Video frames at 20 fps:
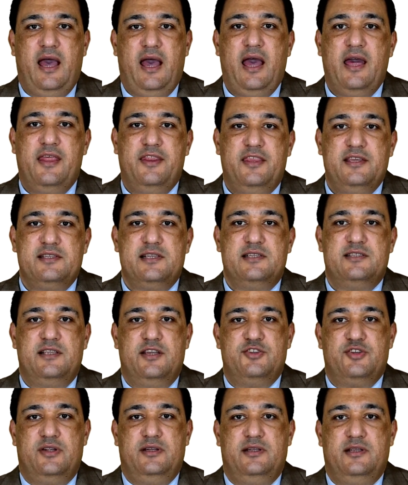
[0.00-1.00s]
and this
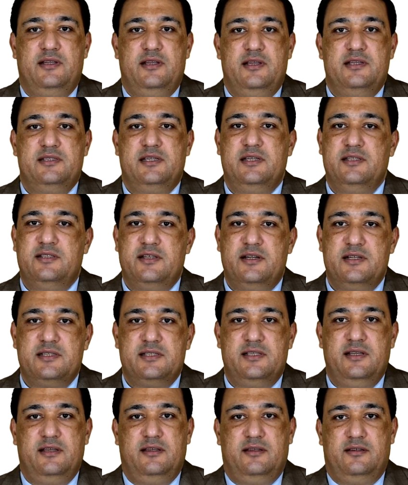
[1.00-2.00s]
station is
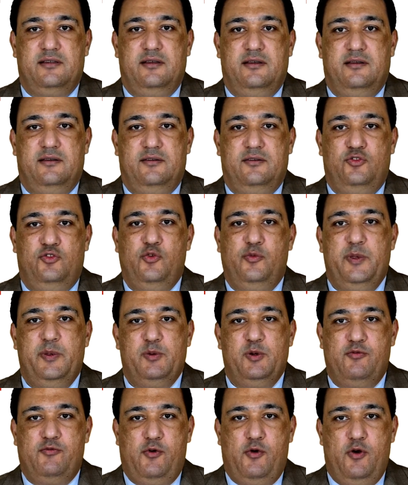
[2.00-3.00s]
interesting to be
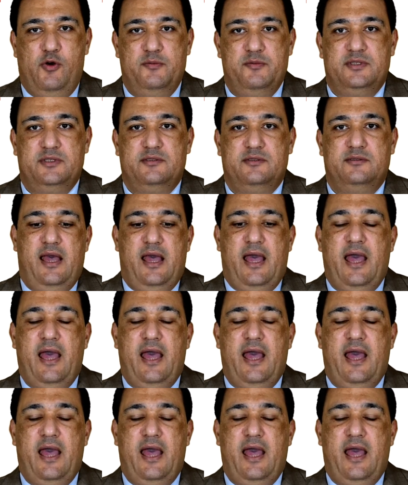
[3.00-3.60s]
performed.